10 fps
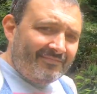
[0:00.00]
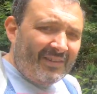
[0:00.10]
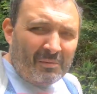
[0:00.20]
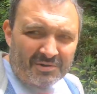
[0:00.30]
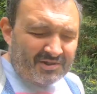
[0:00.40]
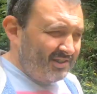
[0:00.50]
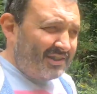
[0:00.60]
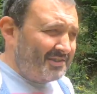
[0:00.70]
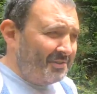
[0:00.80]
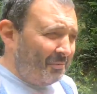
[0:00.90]
It was
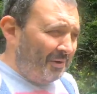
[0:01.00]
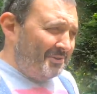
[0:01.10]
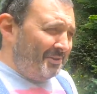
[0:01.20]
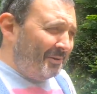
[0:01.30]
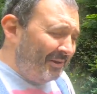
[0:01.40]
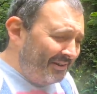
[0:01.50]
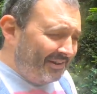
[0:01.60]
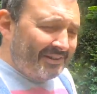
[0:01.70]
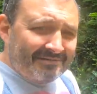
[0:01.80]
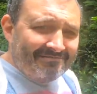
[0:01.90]
disgusting to watch though.
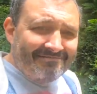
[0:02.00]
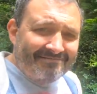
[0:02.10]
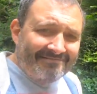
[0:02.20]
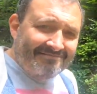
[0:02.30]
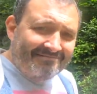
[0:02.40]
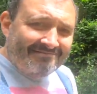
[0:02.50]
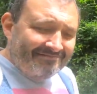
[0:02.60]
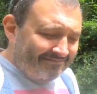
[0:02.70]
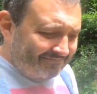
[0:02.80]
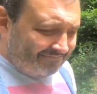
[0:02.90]
It
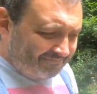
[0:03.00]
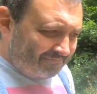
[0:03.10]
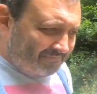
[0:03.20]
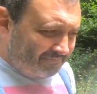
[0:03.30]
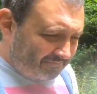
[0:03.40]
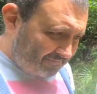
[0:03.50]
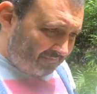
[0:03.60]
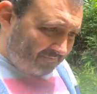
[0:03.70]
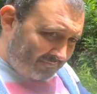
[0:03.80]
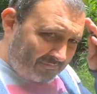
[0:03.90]
doesn't matter, we just saved a
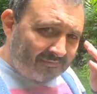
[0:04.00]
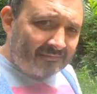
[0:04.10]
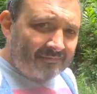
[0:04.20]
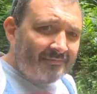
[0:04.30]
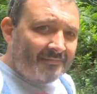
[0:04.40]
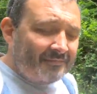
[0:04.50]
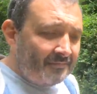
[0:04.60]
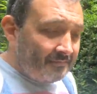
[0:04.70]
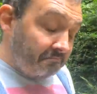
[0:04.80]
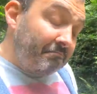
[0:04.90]
life.
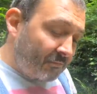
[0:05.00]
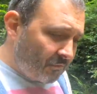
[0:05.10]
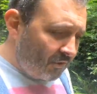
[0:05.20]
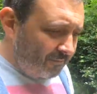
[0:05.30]
True.